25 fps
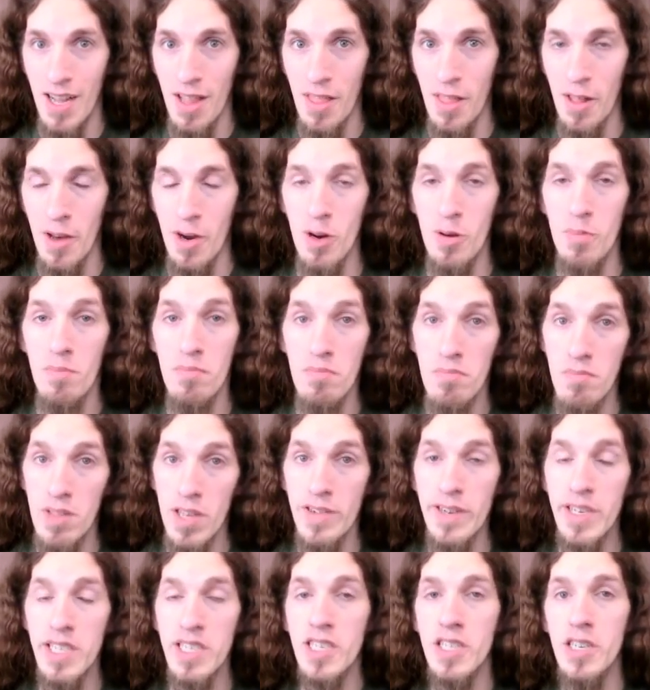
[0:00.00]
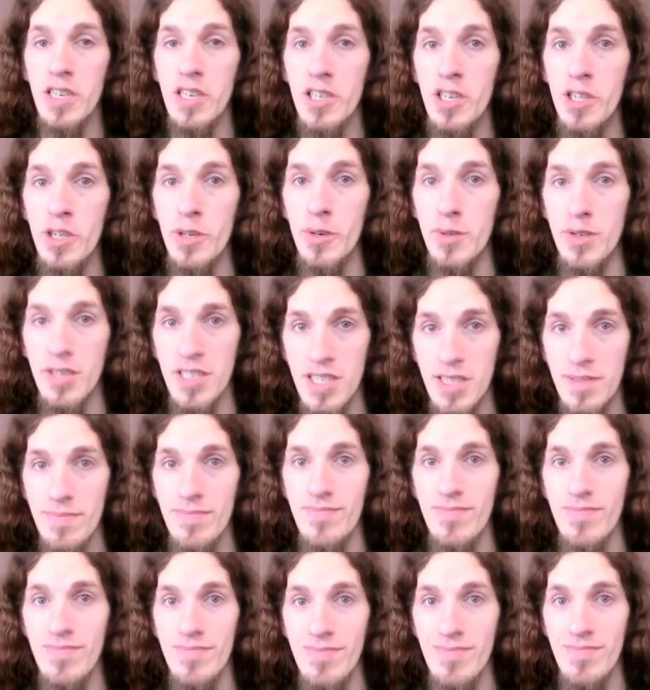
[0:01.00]
Though, there is good news.
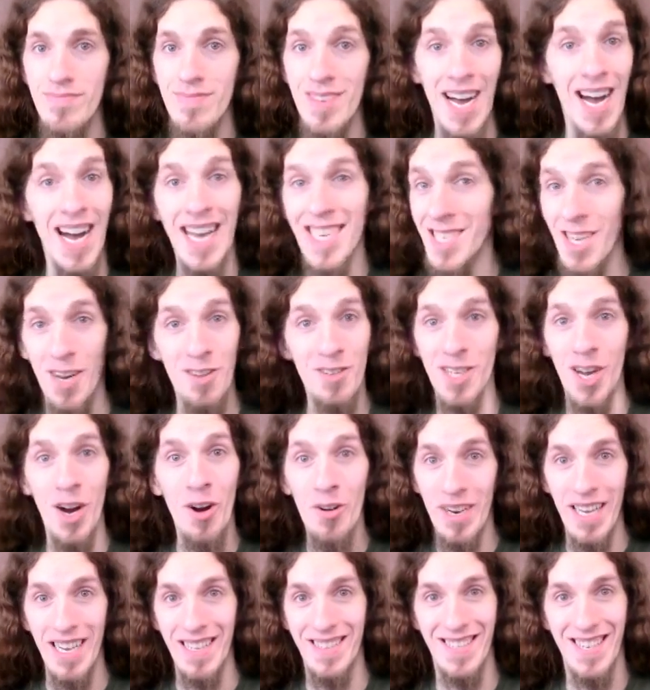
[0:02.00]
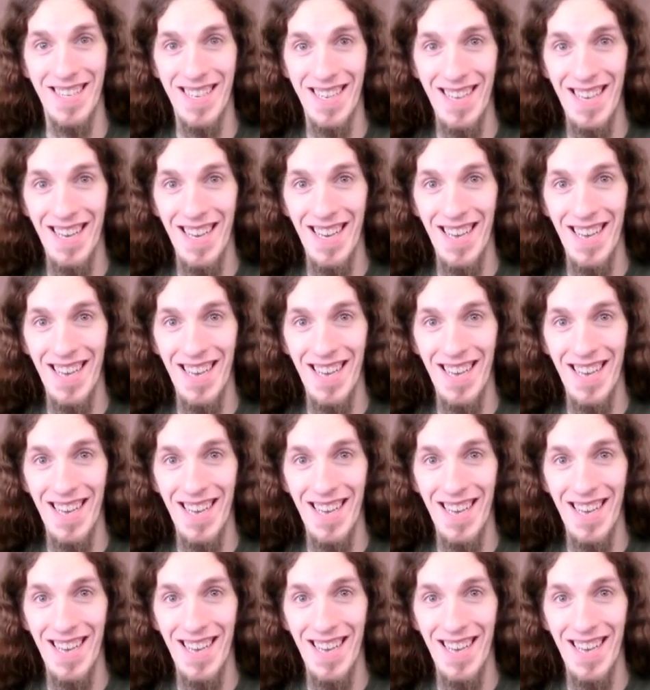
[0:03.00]
I don't own it!